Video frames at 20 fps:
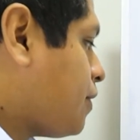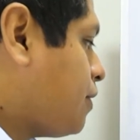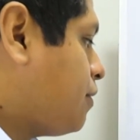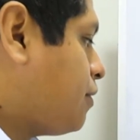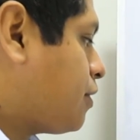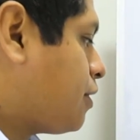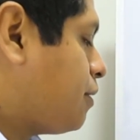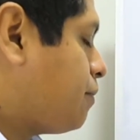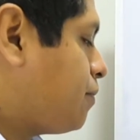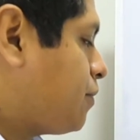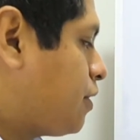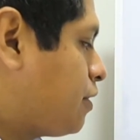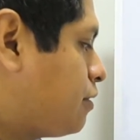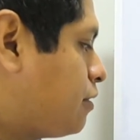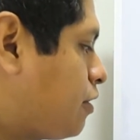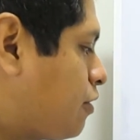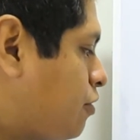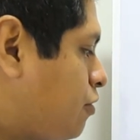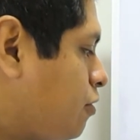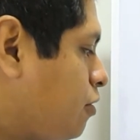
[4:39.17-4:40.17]
Okay,
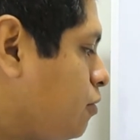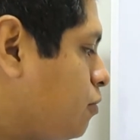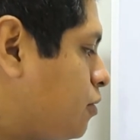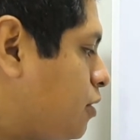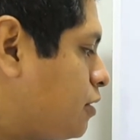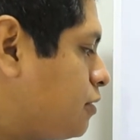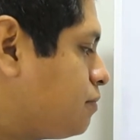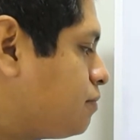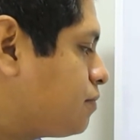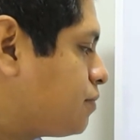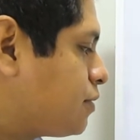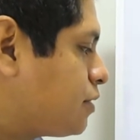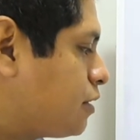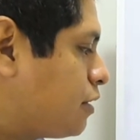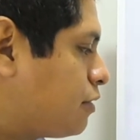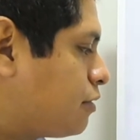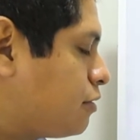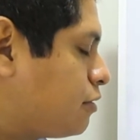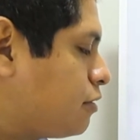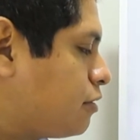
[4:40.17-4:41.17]
the third
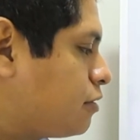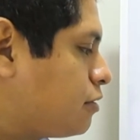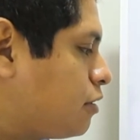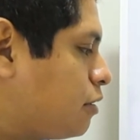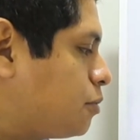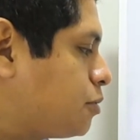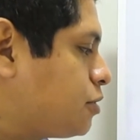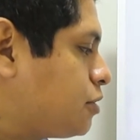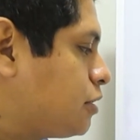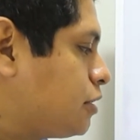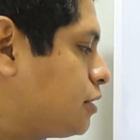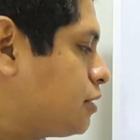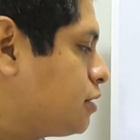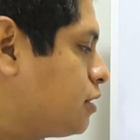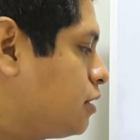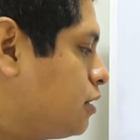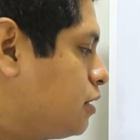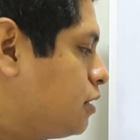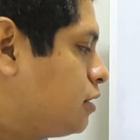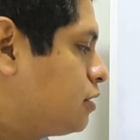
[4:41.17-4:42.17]
option is
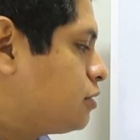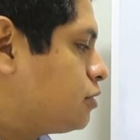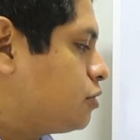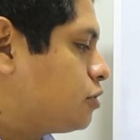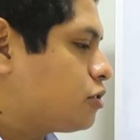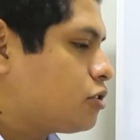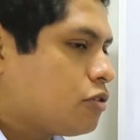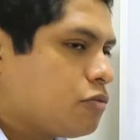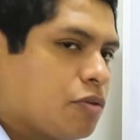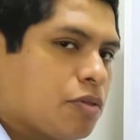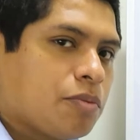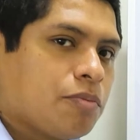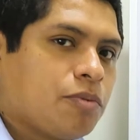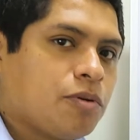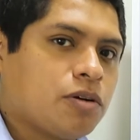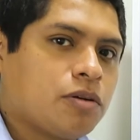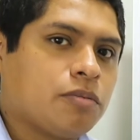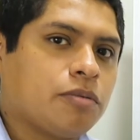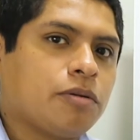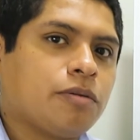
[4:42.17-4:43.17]
to start with
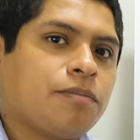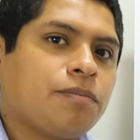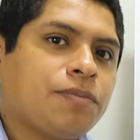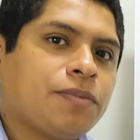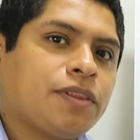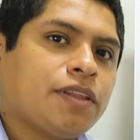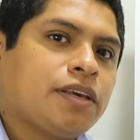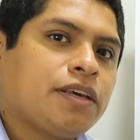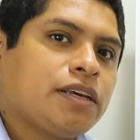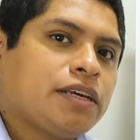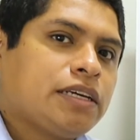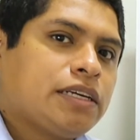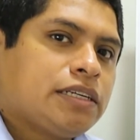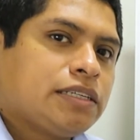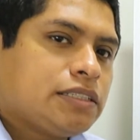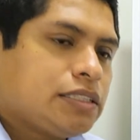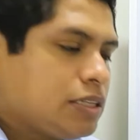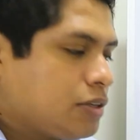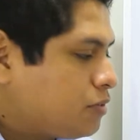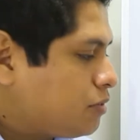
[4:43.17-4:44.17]
verbal.
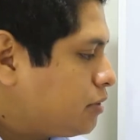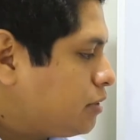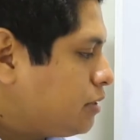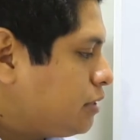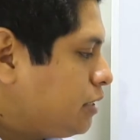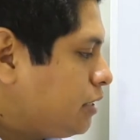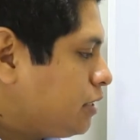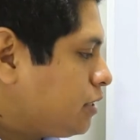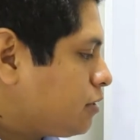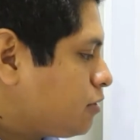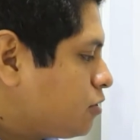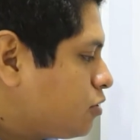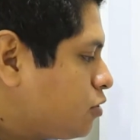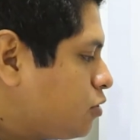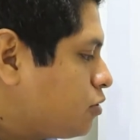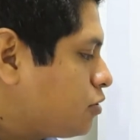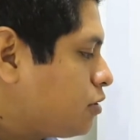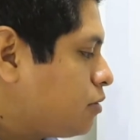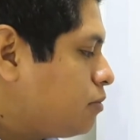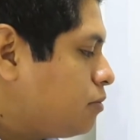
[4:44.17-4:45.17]
Now, these are
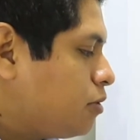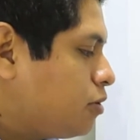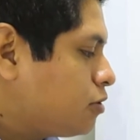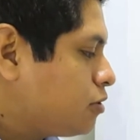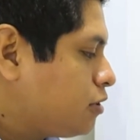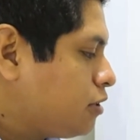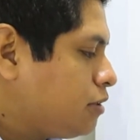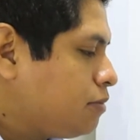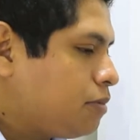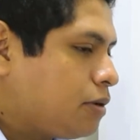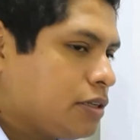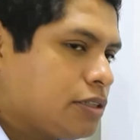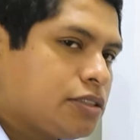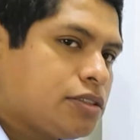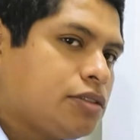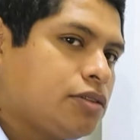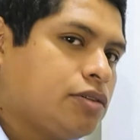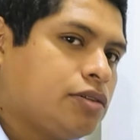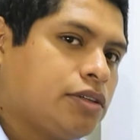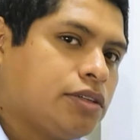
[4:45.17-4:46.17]
chosen mostly by
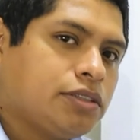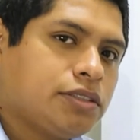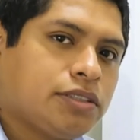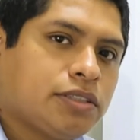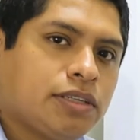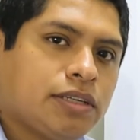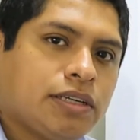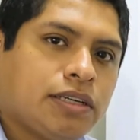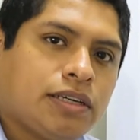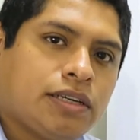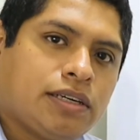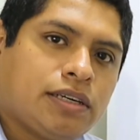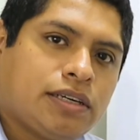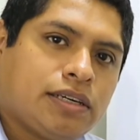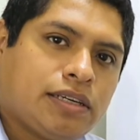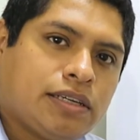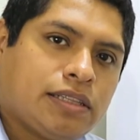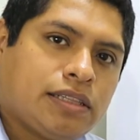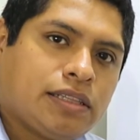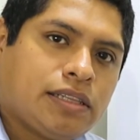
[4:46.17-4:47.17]
students
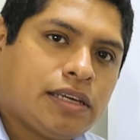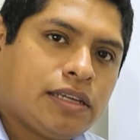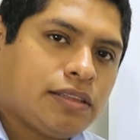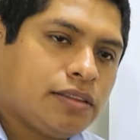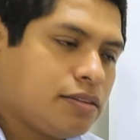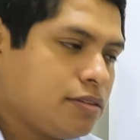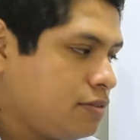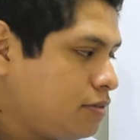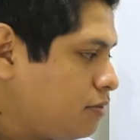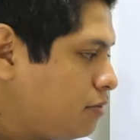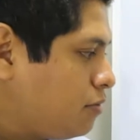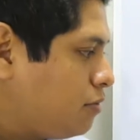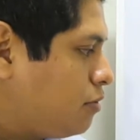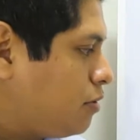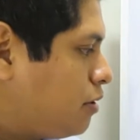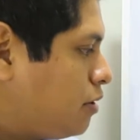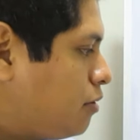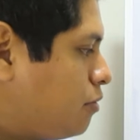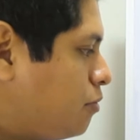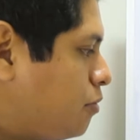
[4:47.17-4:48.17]
that
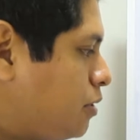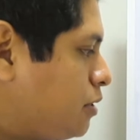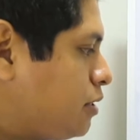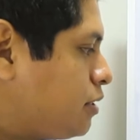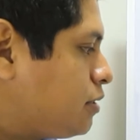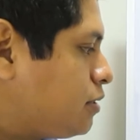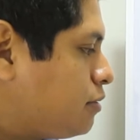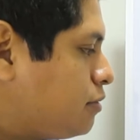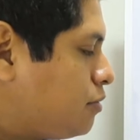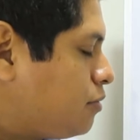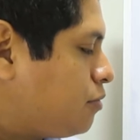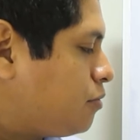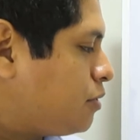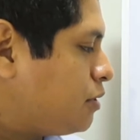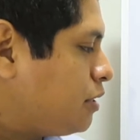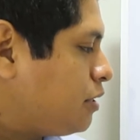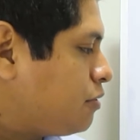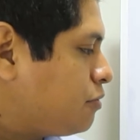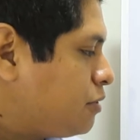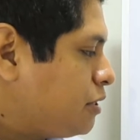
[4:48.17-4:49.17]
when
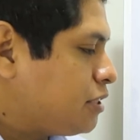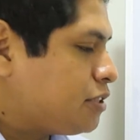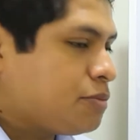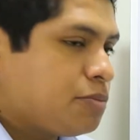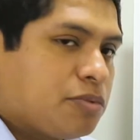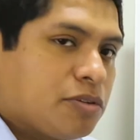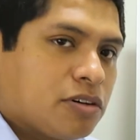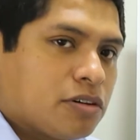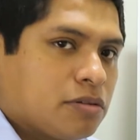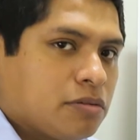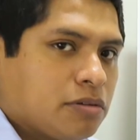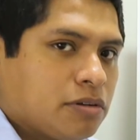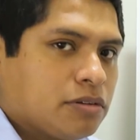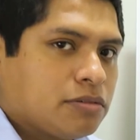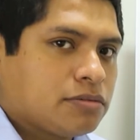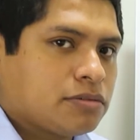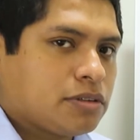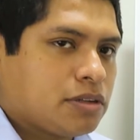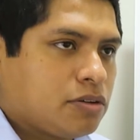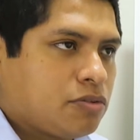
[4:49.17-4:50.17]
they reach
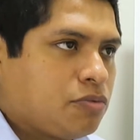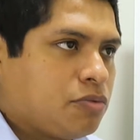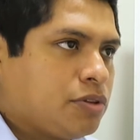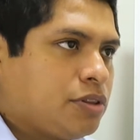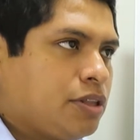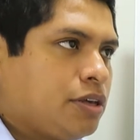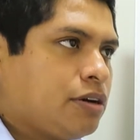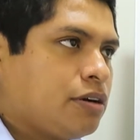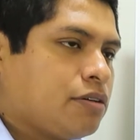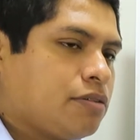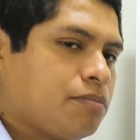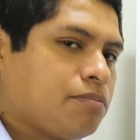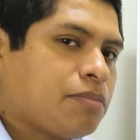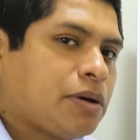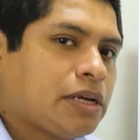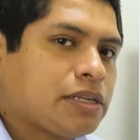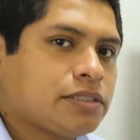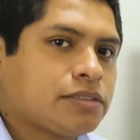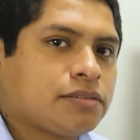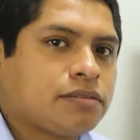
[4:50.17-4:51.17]
verbal and when they are
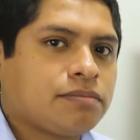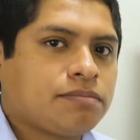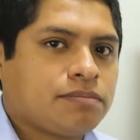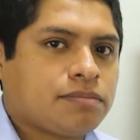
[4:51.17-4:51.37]
past